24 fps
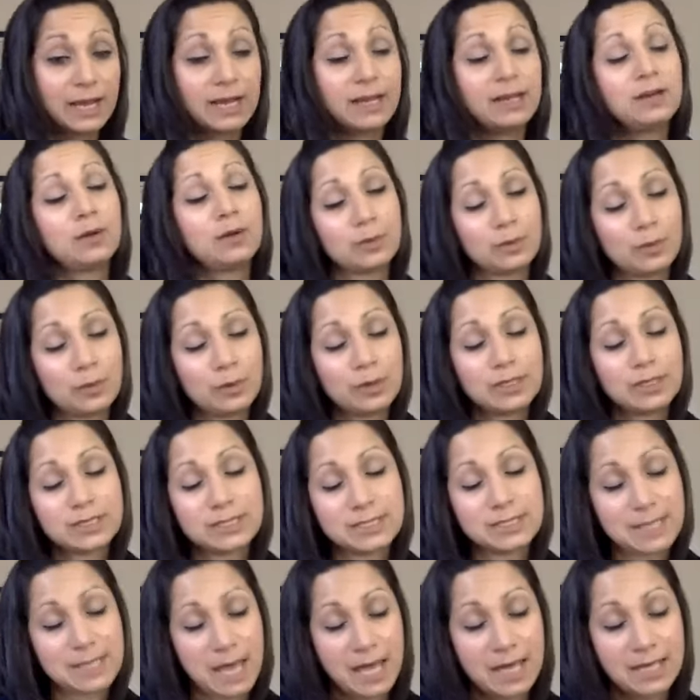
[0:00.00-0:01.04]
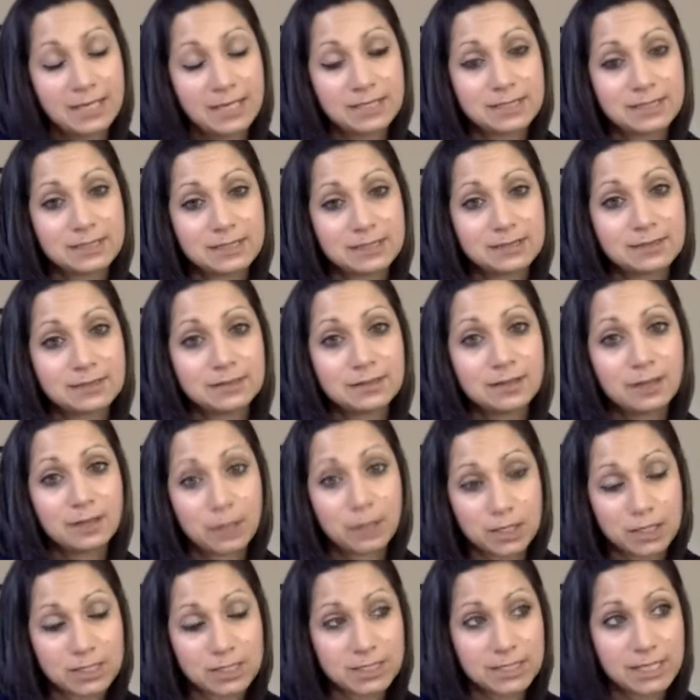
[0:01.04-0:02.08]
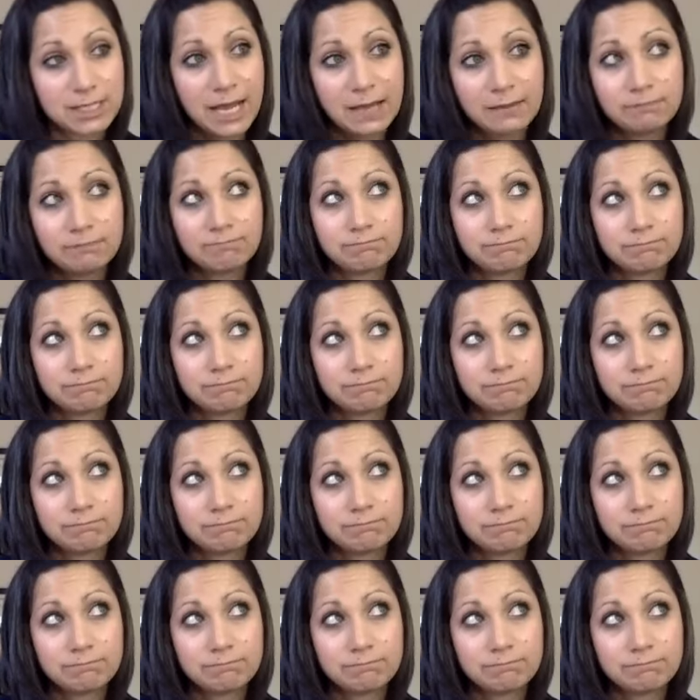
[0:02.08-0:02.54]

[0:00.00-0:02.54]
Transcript: And I know the course says Thursday.